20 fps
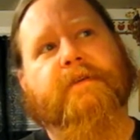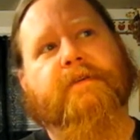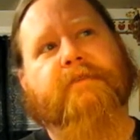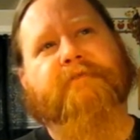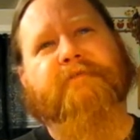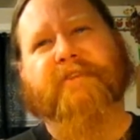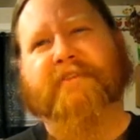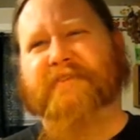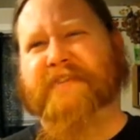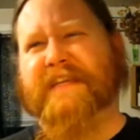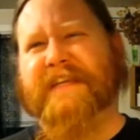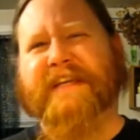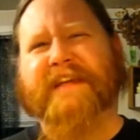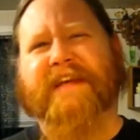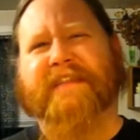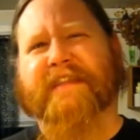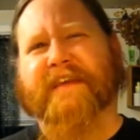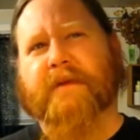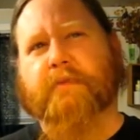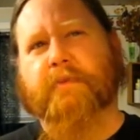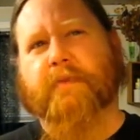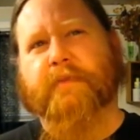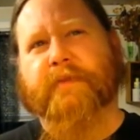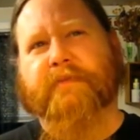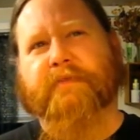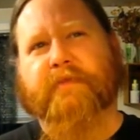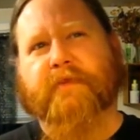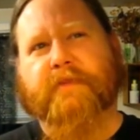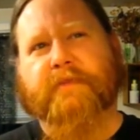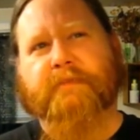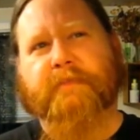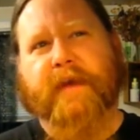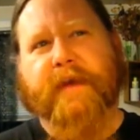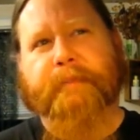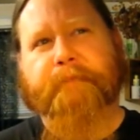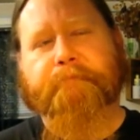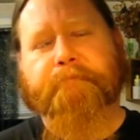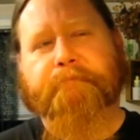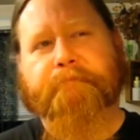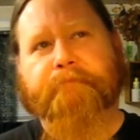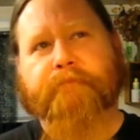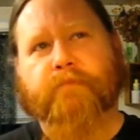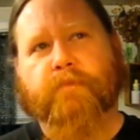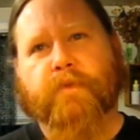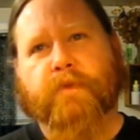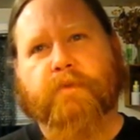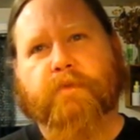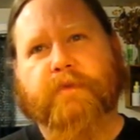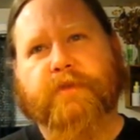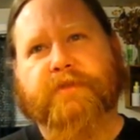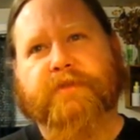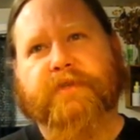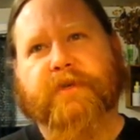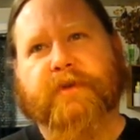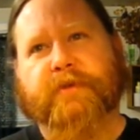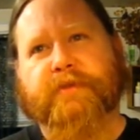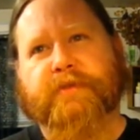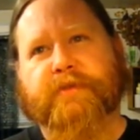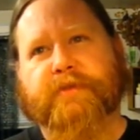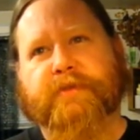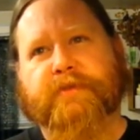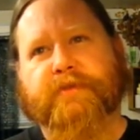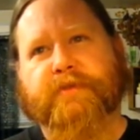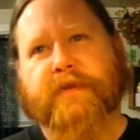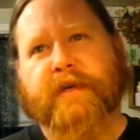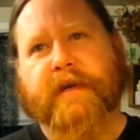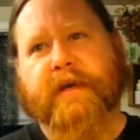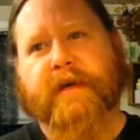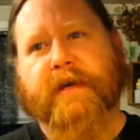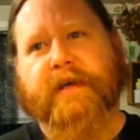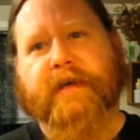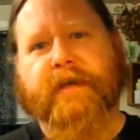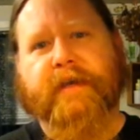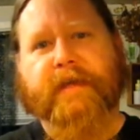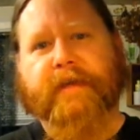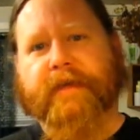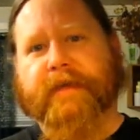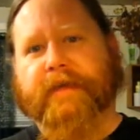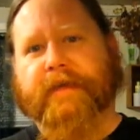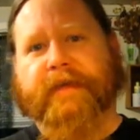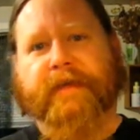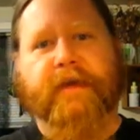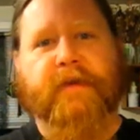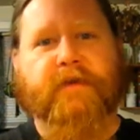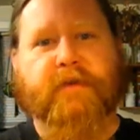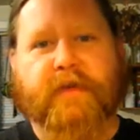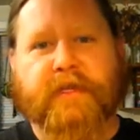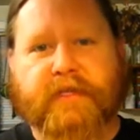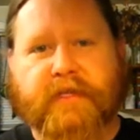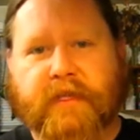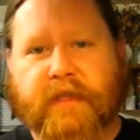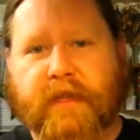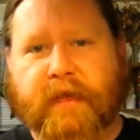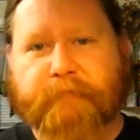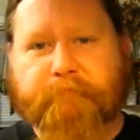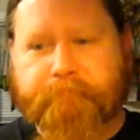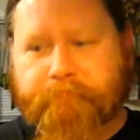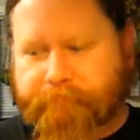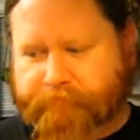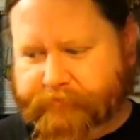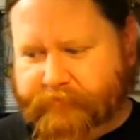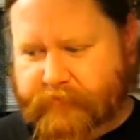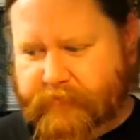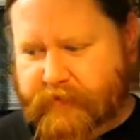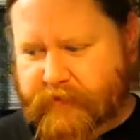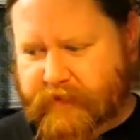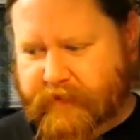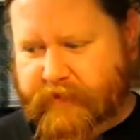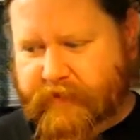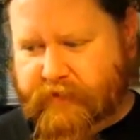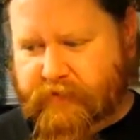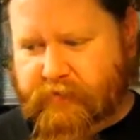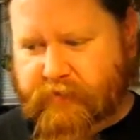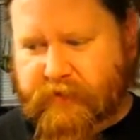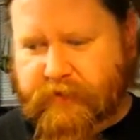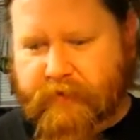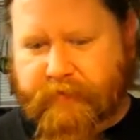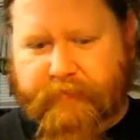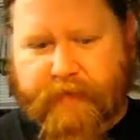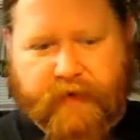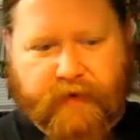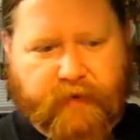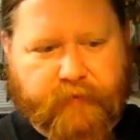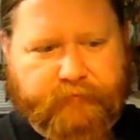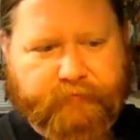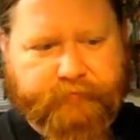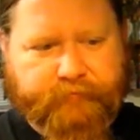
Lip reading: 15, I think, when we first met. We used to go to underage club, and that's where I met her.